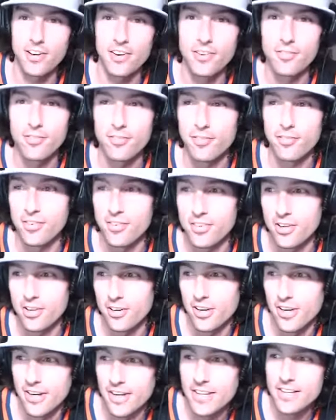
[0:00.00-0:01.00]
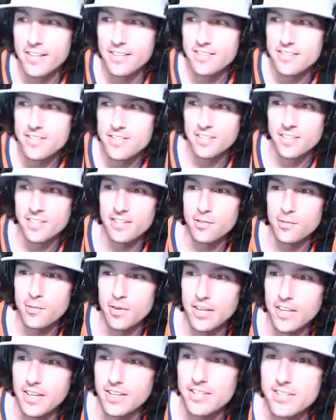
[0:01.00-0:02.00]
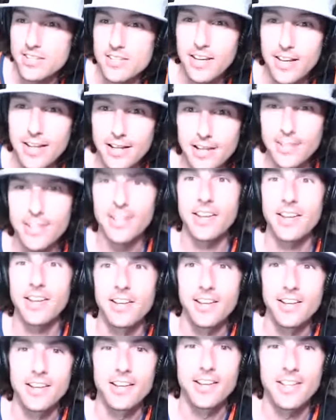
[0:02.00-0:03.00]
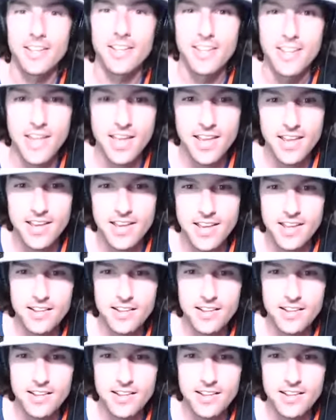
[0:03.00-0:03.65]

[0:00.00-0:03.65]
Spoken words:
for the Canadian slang of the week is click. Klick.